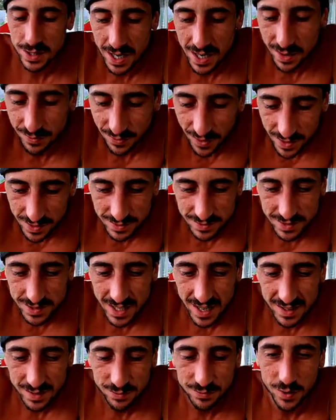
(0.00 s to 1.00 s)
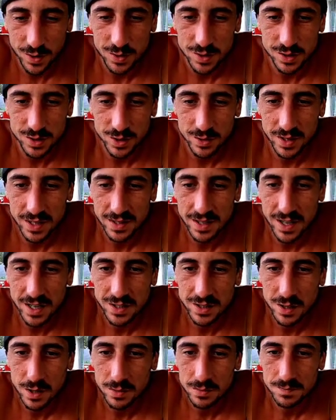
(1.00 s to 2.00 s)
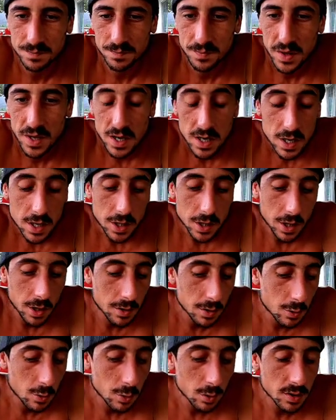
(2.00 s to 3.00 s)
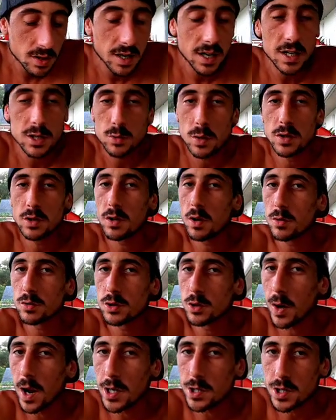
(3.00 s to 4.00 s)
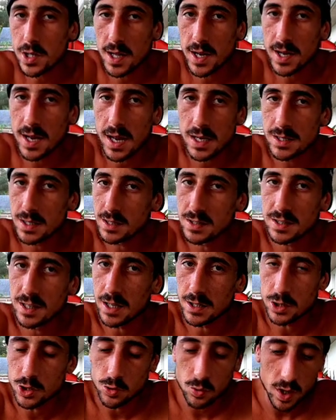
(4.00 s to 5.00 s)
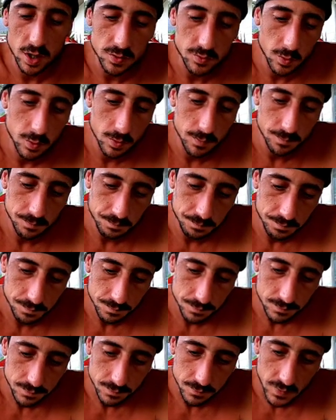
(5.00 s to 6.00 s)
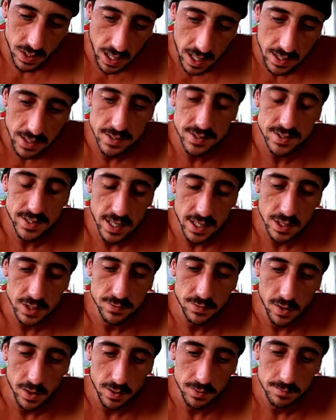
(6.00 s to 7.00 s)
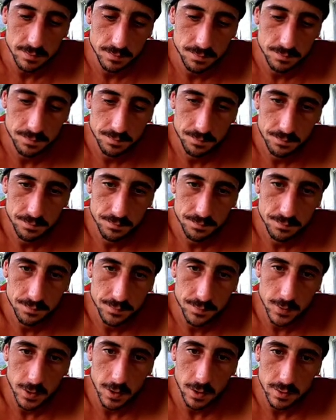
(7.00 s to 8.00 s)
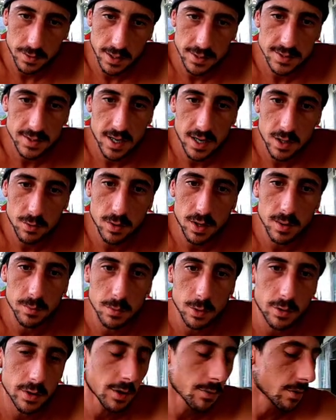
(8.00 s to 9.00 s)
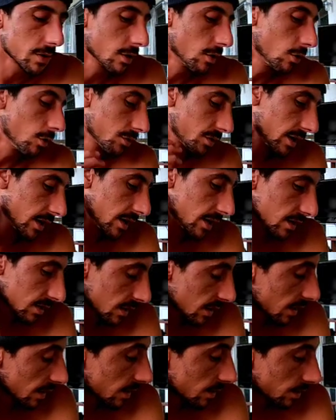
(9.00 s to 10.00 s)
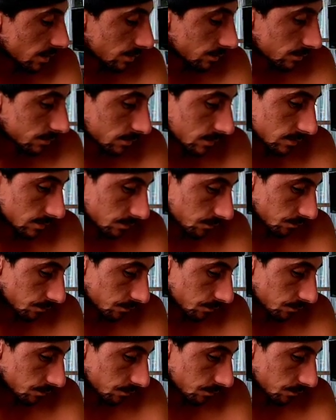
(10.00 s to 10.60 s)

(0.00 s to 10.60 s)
it was kind of fun, kind of fun to do it. And you know, you know the cool thing is when you don't scratch a lot, guys, it's not stressful, and it stays fun. You know, that's kind of what I'm learning with the whole thing. And